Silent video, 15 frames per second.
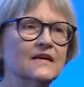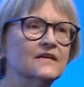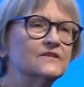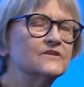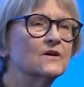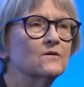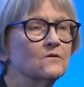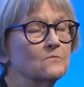
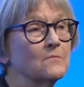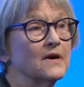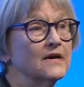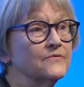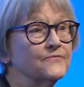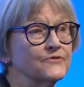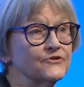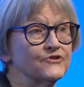So, my
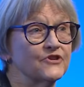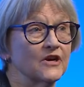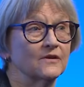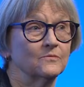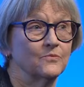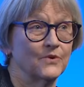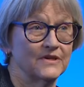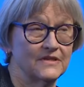first
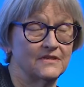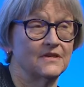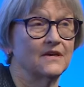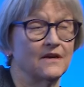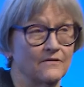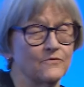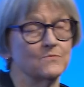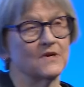job was in
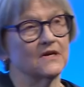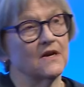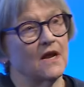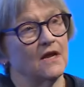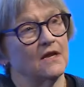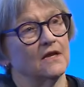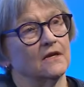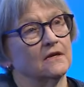government,
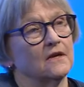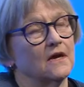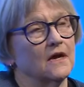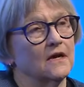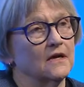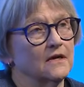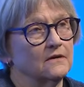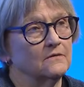and
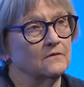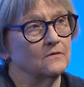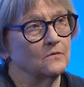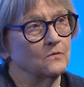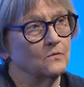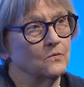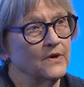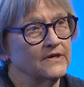I
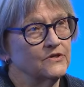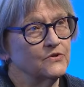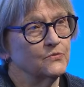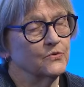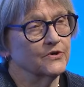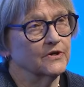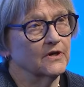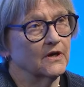went to
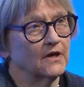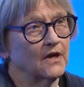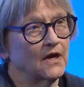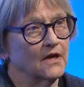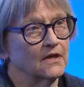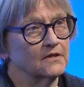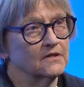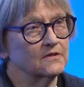work
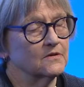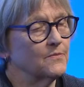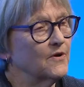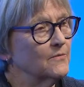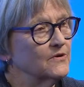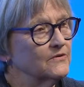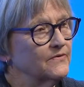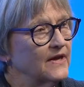at the
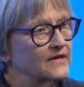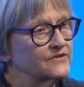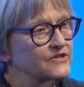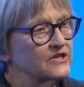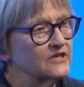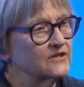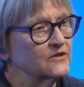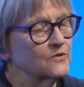Department of
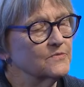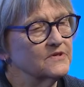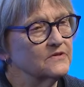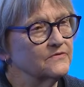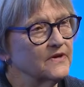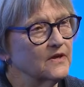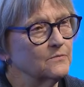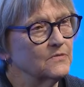Housing and Urban
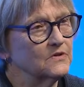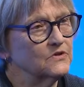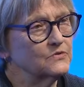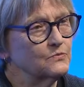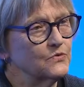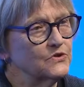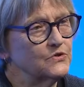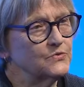Development,
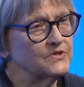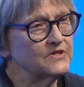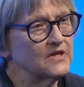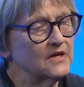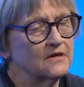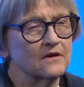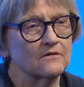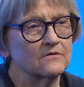which was
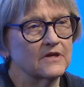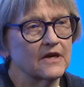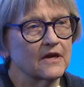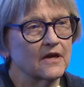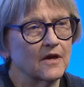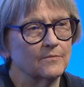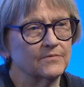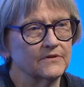then only a
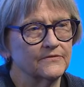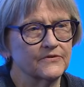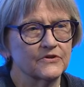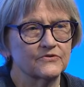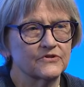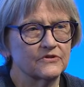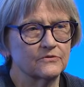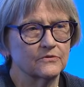couple of
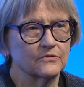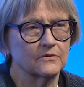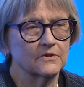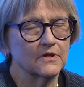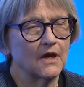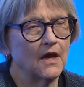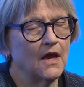years old.